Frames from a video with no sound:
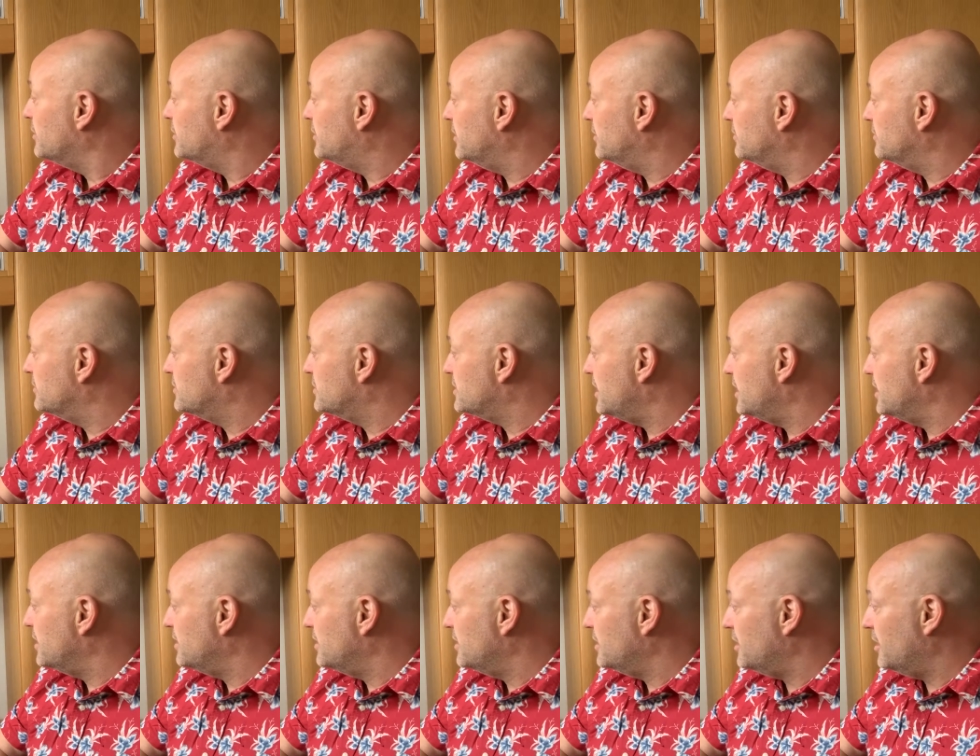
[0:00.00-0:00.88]
don't
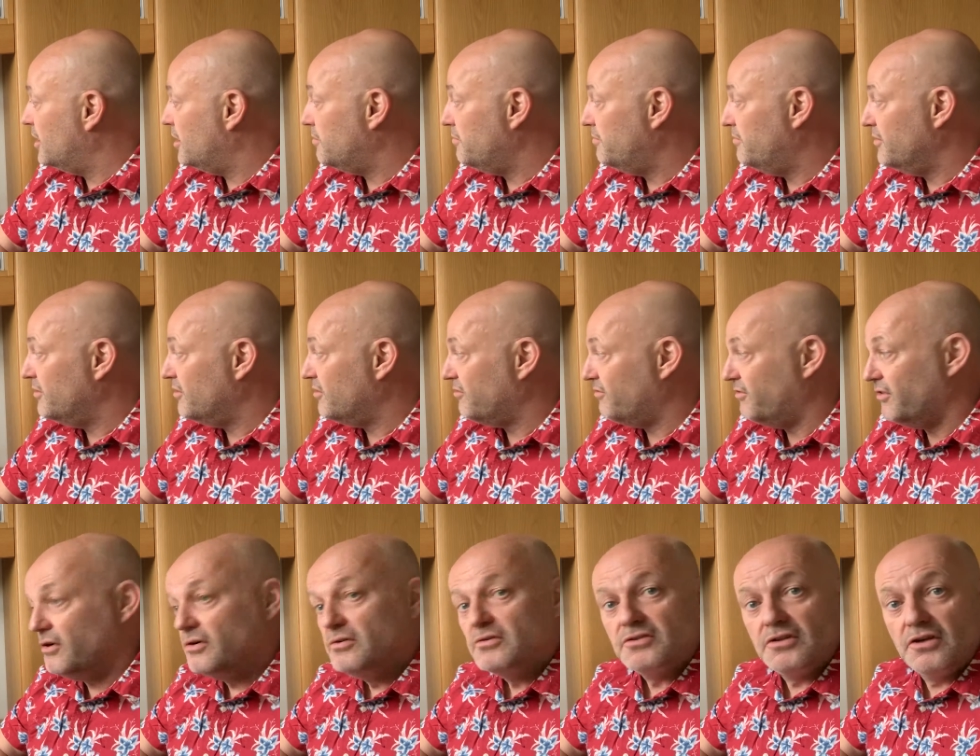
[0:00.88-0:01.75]
take the obvious
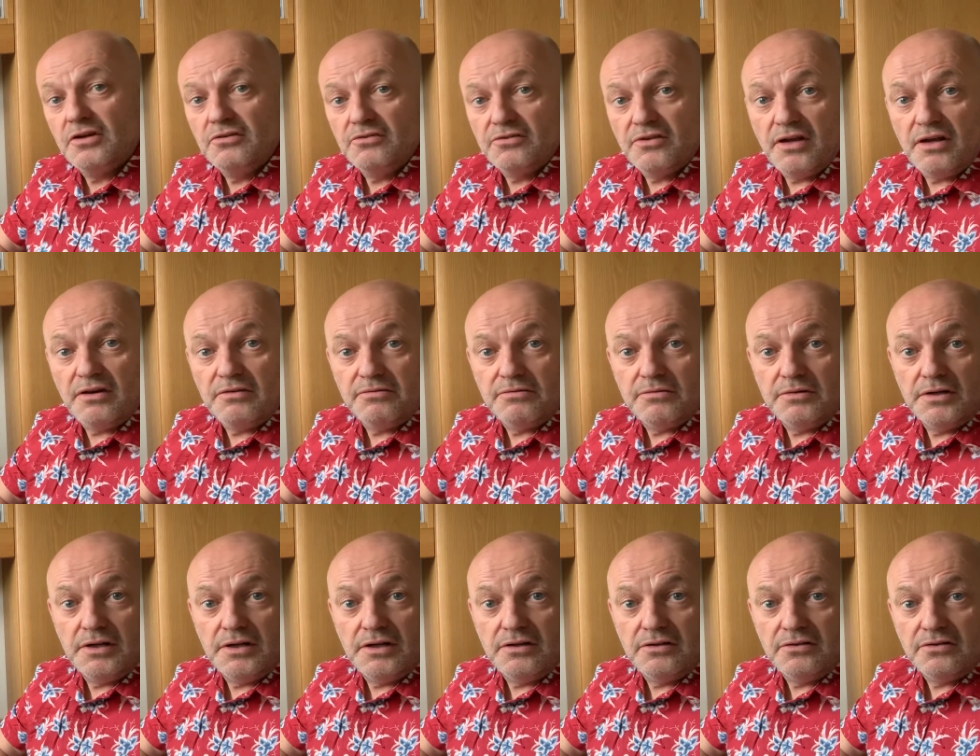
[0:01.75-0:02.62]
photos that
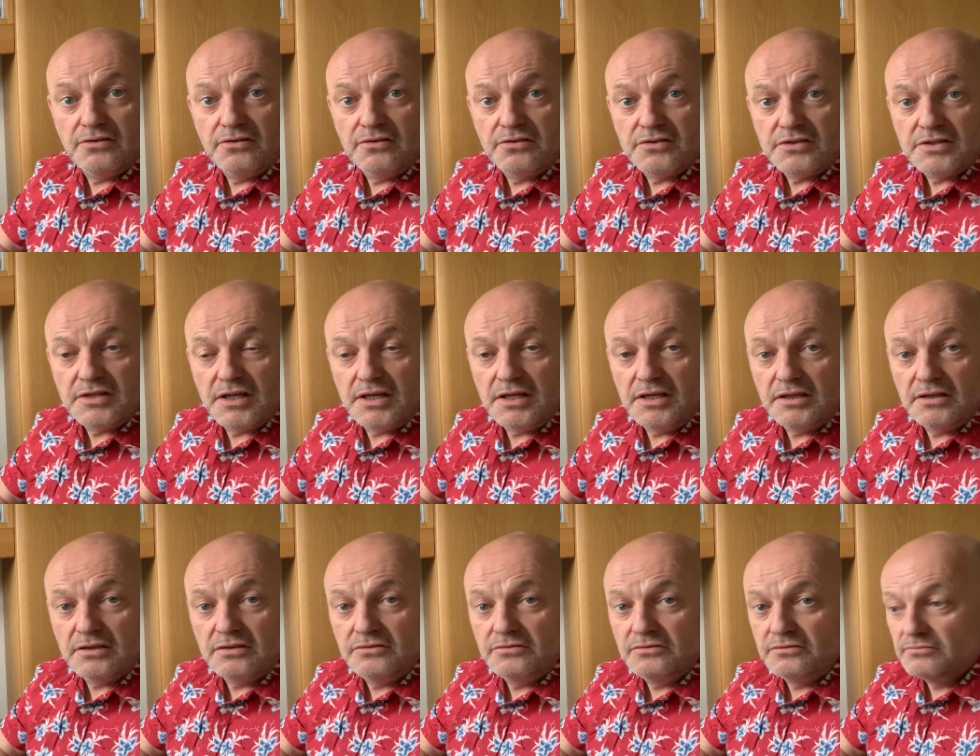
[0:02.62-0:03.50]
everyone else has
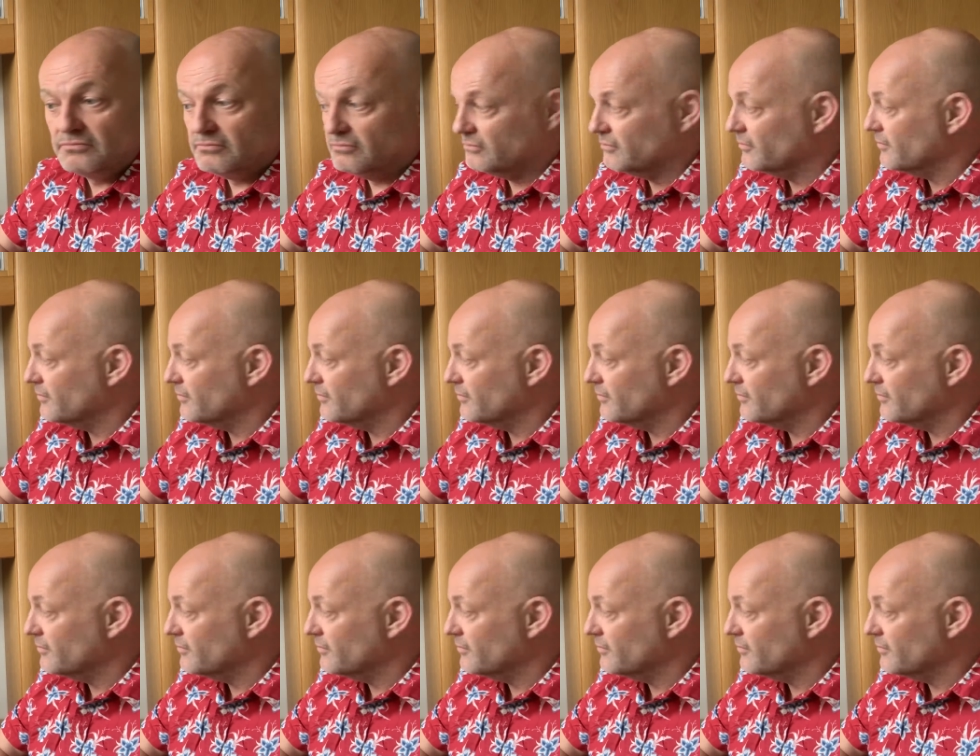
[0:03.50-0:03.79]
taken.